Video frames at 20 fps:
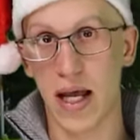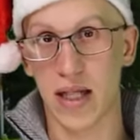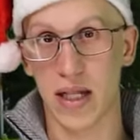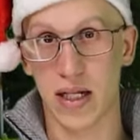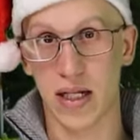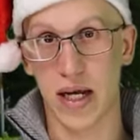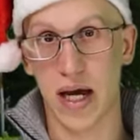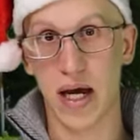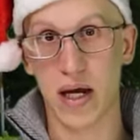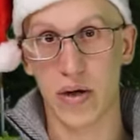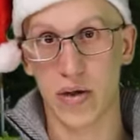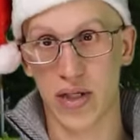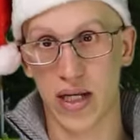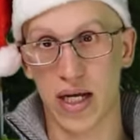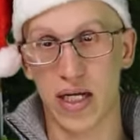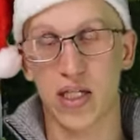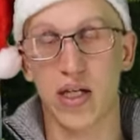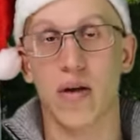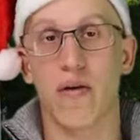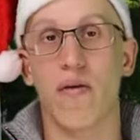and the
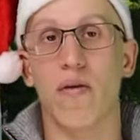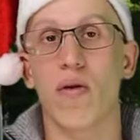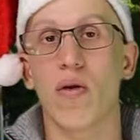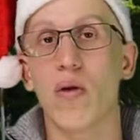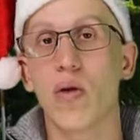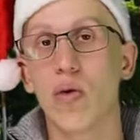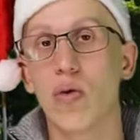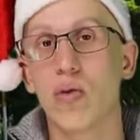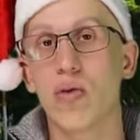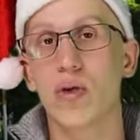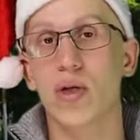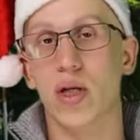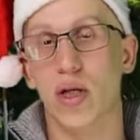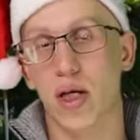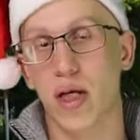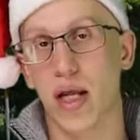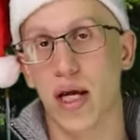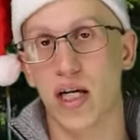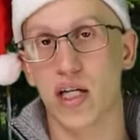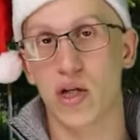tires actually lose
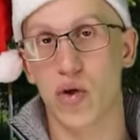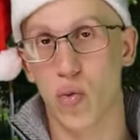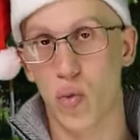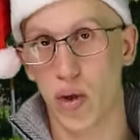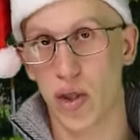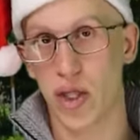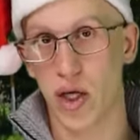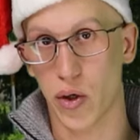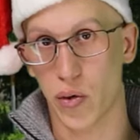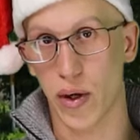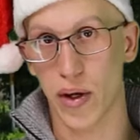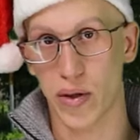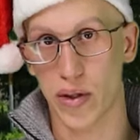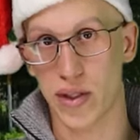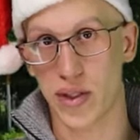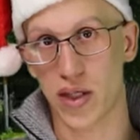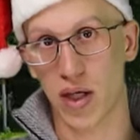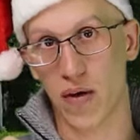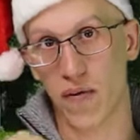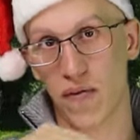connection with the
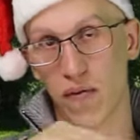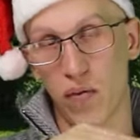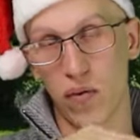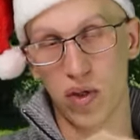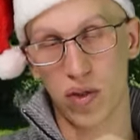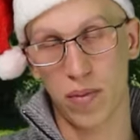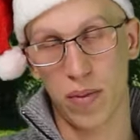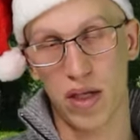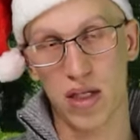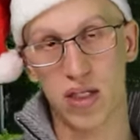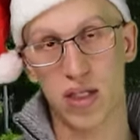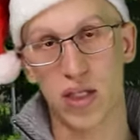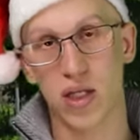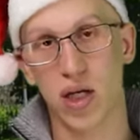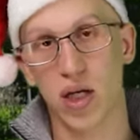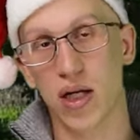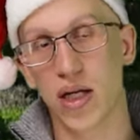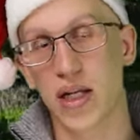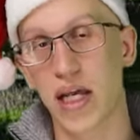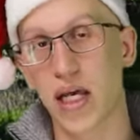ground itself, which means
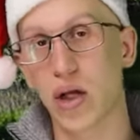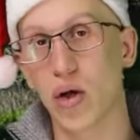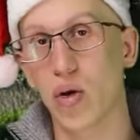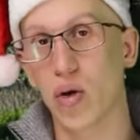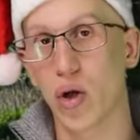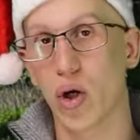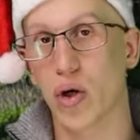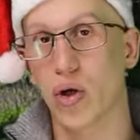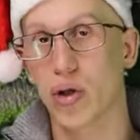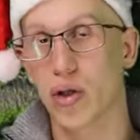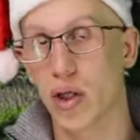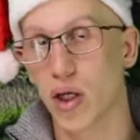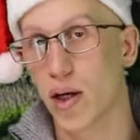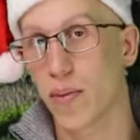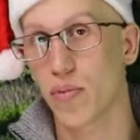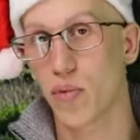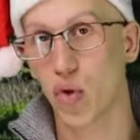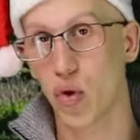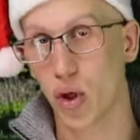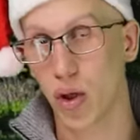it's going to take you longer to
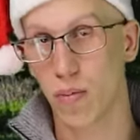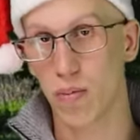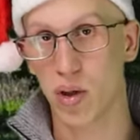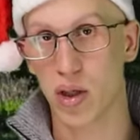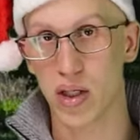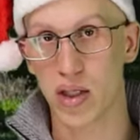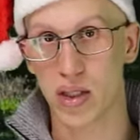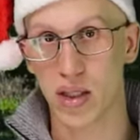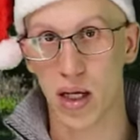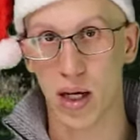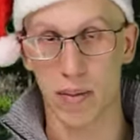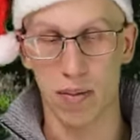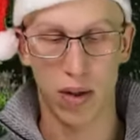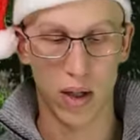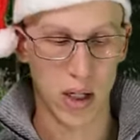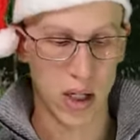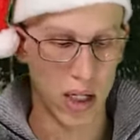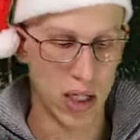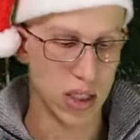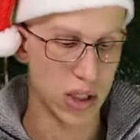come to a complete stop.